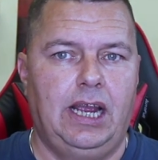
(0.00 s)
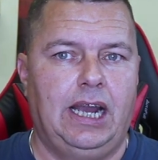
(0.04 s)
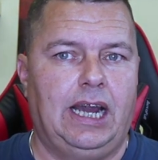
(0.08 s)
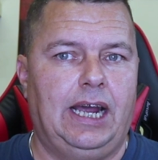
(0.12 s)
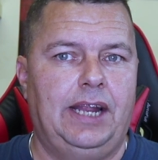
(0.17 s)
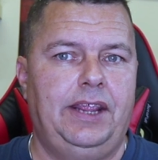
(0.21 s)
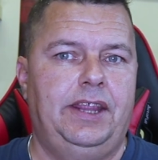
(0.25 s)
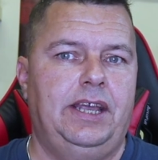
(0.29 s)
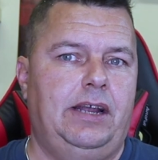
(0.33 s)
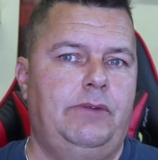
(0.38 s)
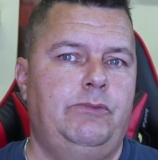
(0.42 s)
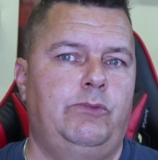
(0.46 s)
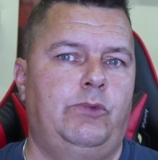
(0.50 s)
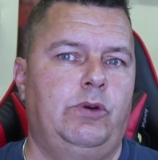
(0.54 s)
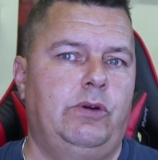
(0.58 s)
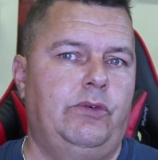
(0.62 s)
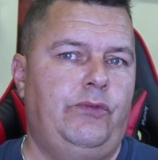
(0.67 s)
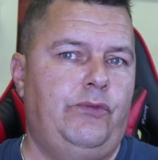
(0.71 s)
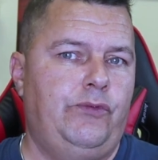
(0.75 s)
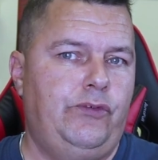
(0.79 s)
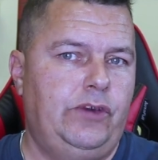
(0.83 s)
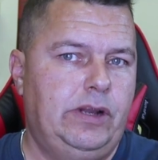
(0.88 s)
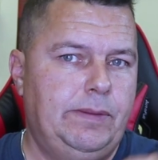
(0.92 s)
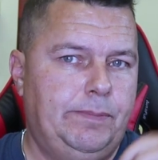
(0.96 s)
And then
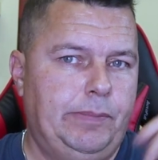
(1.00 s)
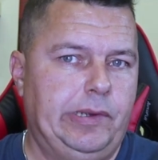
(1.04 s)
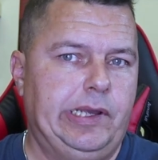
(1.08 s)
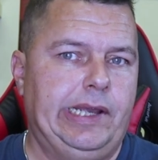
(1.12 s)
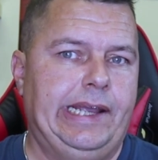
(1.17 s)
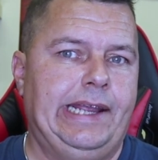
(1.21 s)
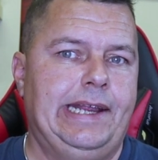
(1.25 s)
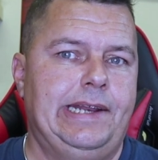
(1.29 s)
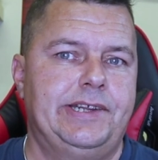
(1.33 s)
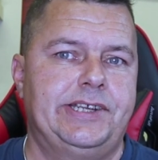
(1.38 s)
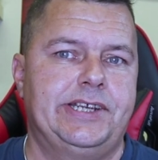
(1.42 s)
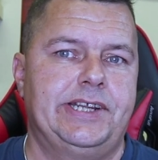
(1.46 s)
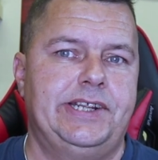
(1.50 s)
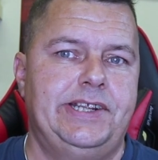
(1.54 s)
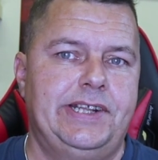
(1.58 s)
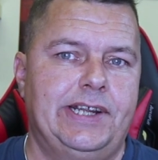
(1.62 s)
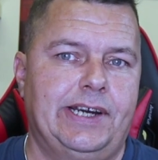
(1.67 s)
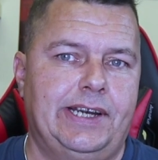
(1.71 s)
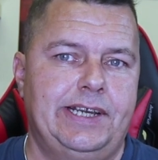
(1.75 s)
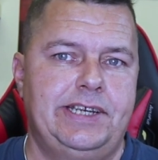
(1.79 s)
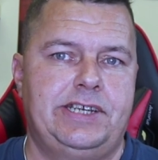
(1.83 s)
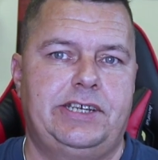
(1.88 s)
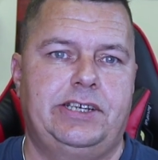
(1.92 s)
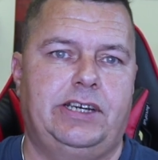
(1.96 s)
we'll flip it into
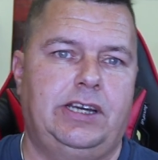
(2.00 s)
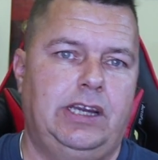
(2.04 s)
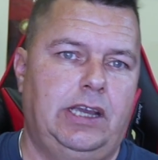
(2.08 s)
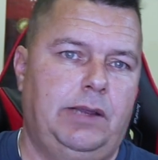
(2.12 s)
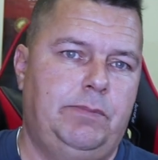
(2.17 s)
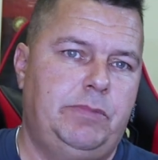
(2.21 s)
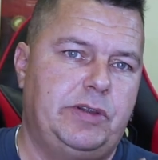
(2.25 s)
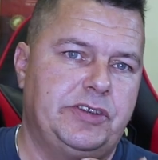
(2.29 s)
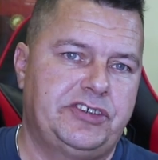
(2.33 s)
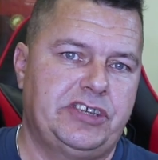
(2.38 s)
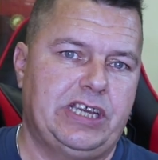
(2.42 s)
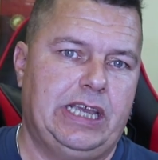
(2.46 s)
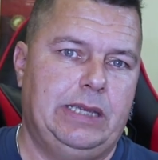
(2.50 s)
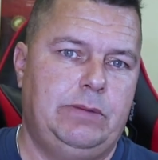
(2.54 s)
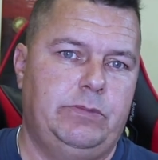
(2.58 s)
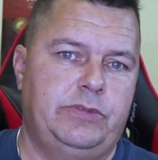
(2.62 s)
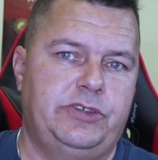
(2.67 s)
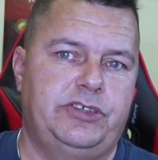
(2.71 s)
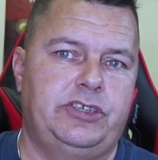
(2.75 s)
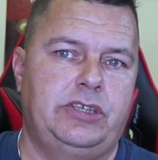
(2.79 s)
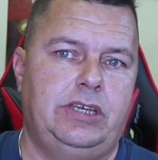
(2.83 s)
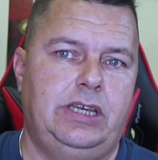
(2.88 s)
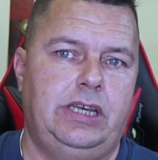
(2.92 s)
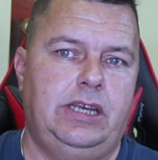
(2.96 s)
nighttime, the
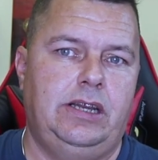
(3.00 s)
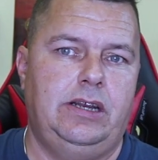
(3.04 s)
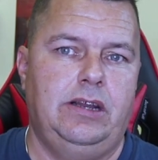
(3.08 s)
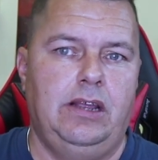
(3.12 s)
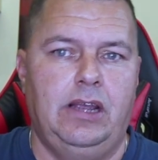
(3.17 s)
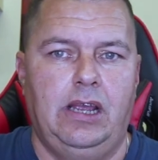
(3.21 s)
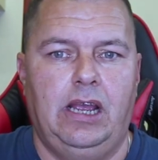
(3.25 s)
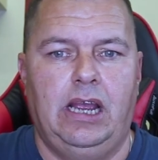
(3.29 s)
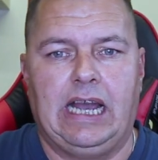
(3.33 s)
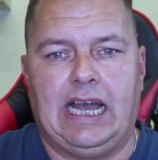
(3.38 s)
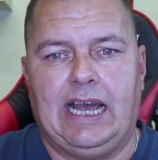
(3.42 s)
same scene,